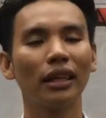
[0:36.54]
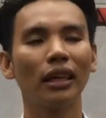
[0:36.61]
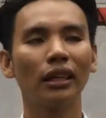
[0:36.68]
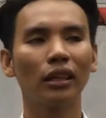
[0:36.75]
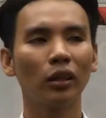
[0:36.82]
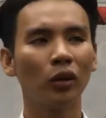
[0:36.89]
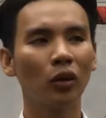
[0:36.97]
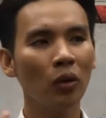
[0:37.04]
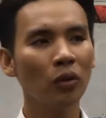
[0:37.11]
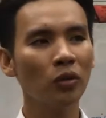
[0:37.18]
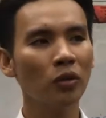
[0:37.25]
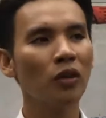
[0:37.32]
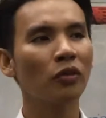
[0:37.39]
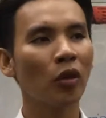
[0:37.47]
The goals
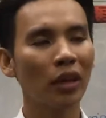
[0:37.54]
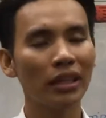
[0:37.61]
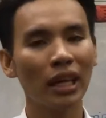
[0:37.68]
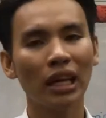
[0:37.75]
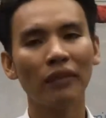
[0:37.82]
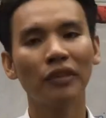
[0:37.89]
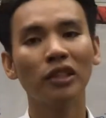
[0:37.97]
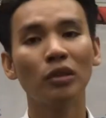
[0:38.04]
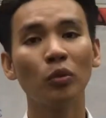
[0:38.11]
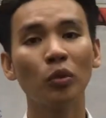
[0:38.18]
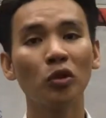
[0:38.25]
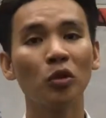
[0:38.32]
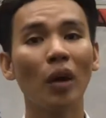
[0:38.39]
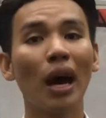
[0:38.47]
of qualitative is more
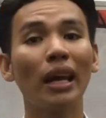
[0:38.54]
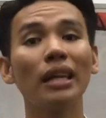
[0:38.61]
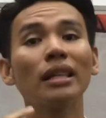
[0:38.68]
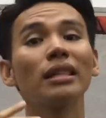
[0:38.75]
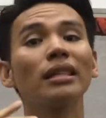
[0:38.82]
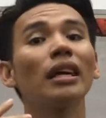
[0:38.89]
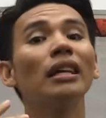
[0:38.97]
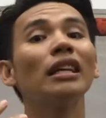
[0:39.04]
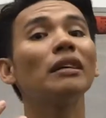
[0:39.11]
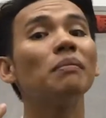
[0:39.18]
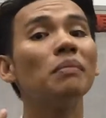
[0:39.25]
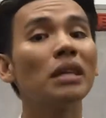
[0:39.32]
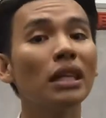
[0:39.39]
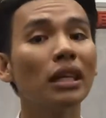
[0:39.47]
to understanding a
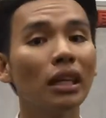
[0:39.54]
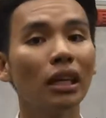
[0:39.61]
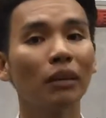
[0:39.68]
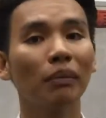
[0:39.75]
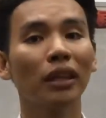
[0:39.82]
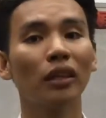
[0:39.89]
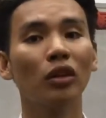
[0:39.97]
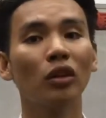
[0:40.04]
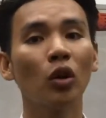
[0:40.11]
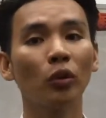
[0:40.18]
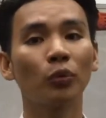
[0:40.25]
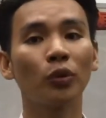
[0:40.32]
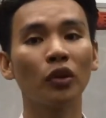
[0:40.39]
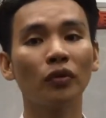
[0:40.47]
meaning but not
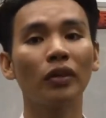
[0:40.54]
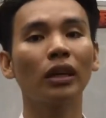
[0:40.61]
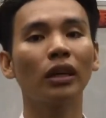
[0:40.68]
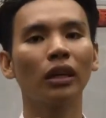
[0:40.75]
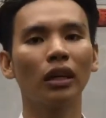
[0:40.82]
proving